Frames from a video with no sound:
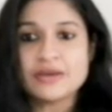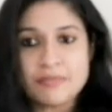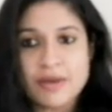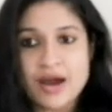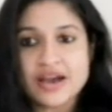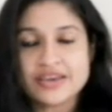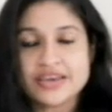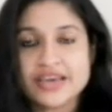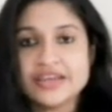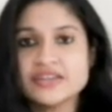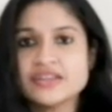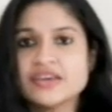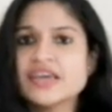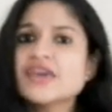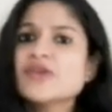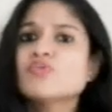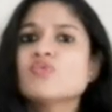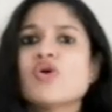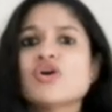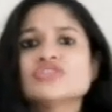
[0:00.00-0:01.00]
the market,
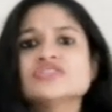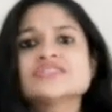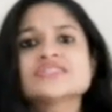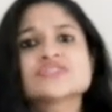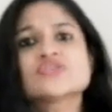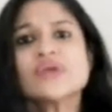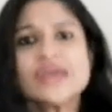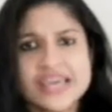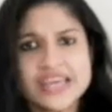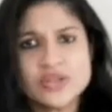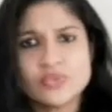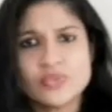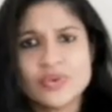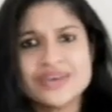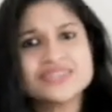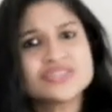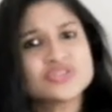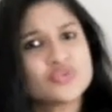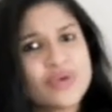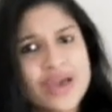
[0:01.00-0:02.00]
he wants to
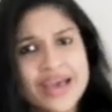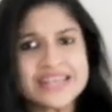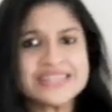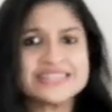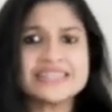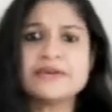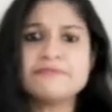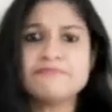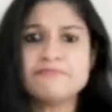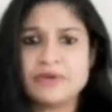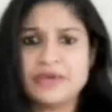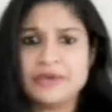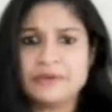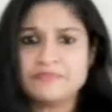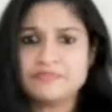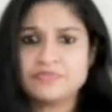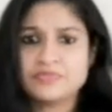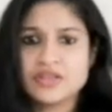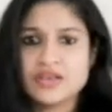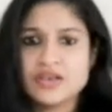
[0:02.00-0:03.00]
invest through SIP.
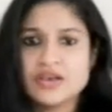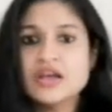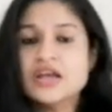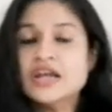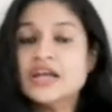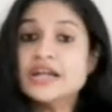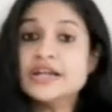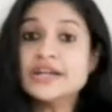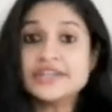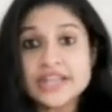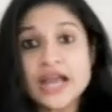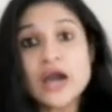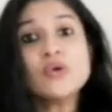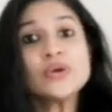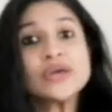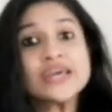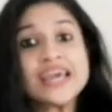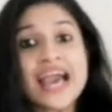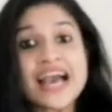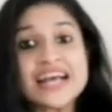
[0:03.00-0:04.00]
Now,
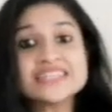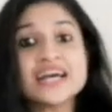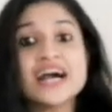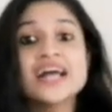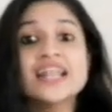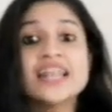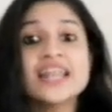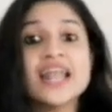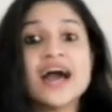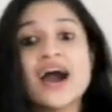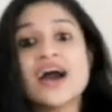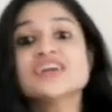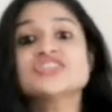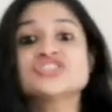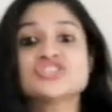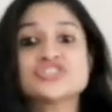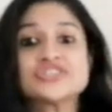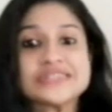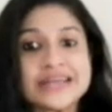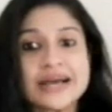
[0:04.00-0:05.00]
he has a large
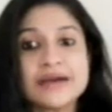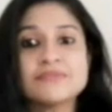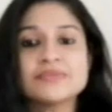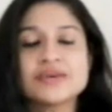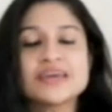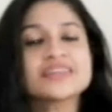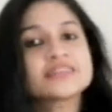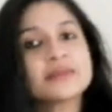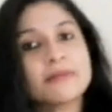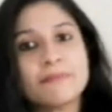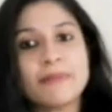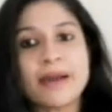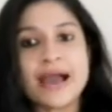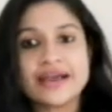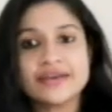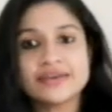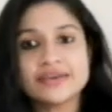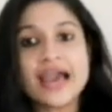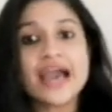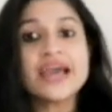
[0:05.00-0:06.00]
sum in the
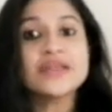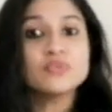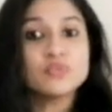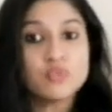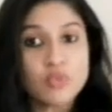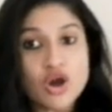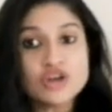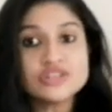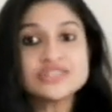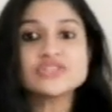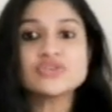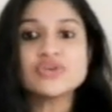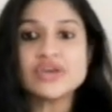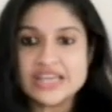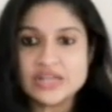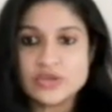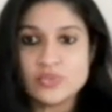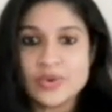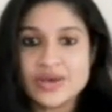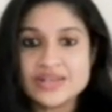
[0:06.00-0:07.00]
bank and wants to
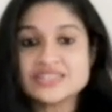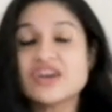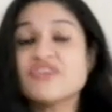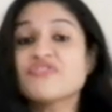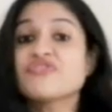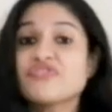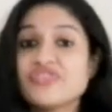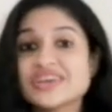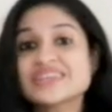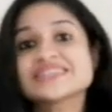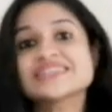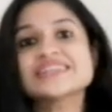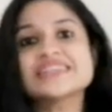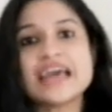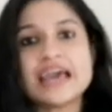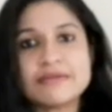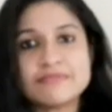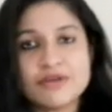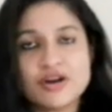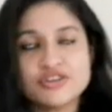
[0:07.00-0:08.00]
invest a fixed
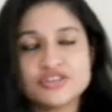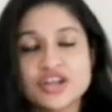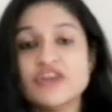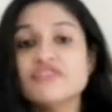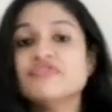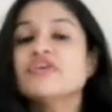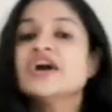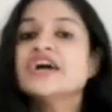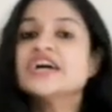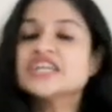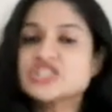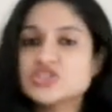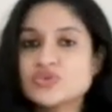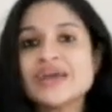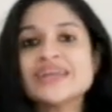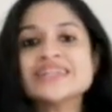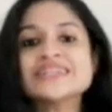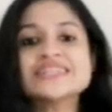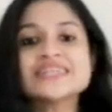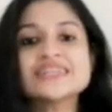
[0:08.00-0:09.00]
amount of
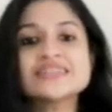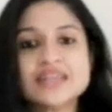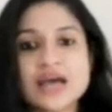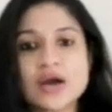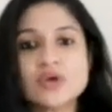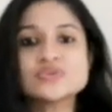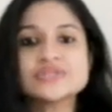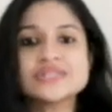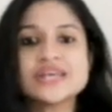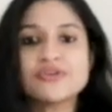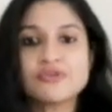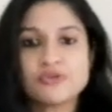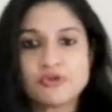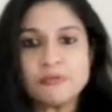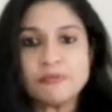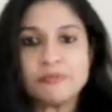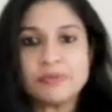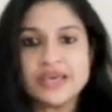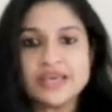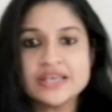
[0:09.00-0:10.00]
20,000
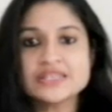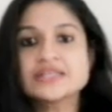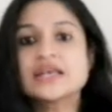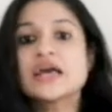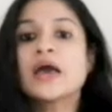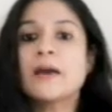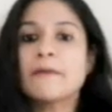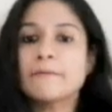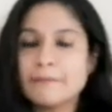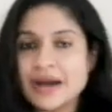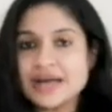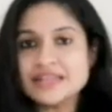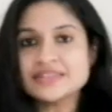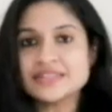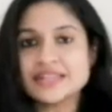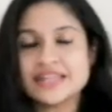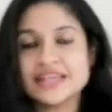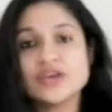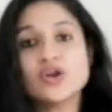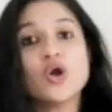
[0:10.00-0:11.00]
rupees
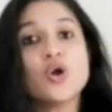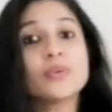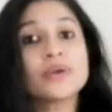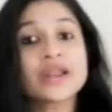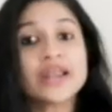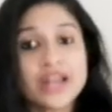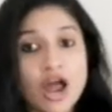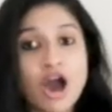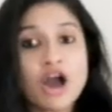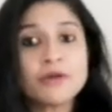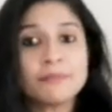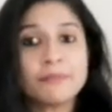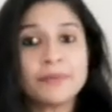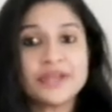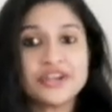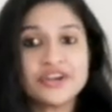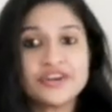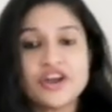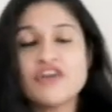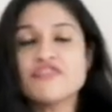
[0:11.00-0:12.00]
monthly over a long
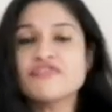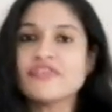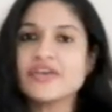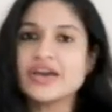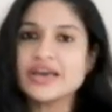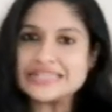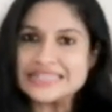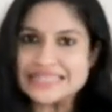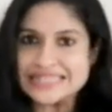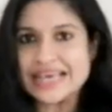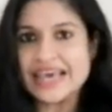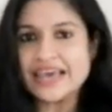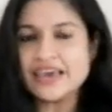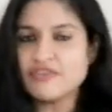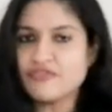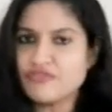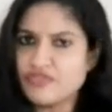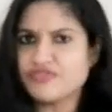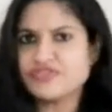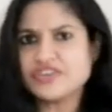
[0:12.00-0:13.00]
period of,
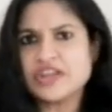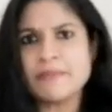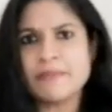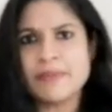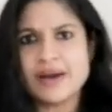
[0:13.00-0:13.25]
say, 50